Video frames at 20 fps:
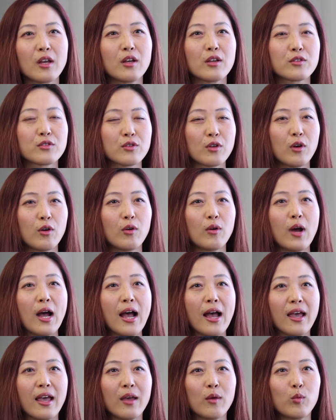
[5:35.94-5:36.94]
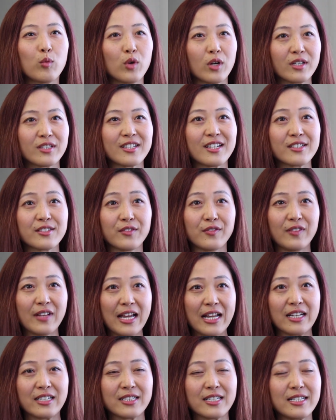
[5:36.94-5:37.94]
So I worked as a
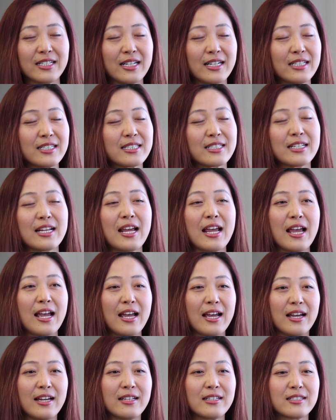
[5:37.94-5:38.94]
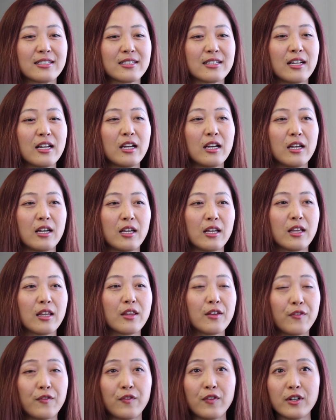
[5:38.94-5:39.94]
flight attendant, and
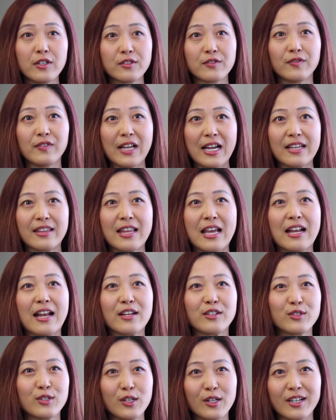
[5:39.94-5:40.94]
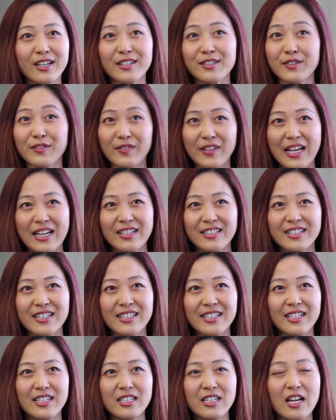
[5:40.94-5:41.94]
the first flight that I took as a flight
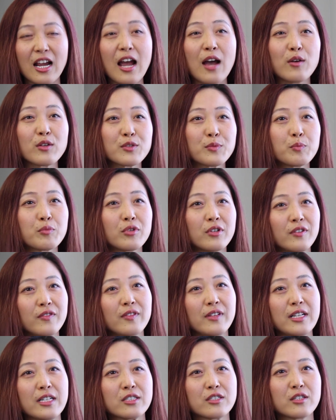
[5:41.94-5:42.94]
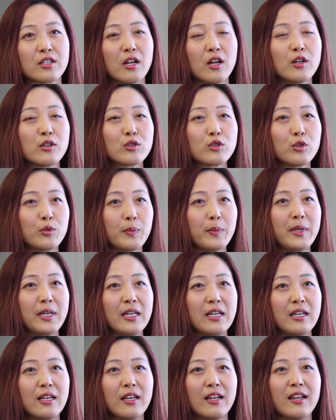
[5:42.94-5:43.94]
attendant, I was privileged to
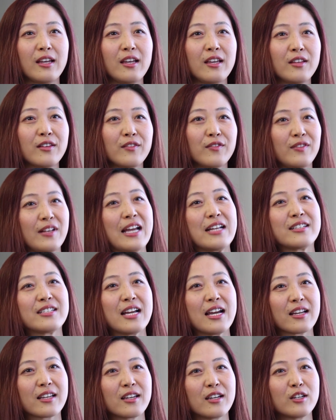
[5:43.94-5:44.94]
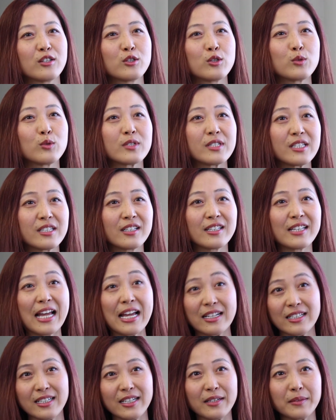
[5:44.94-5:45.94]
be in the flight deck to see the
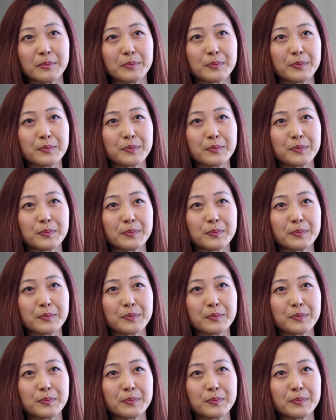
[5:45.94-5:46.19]
landing.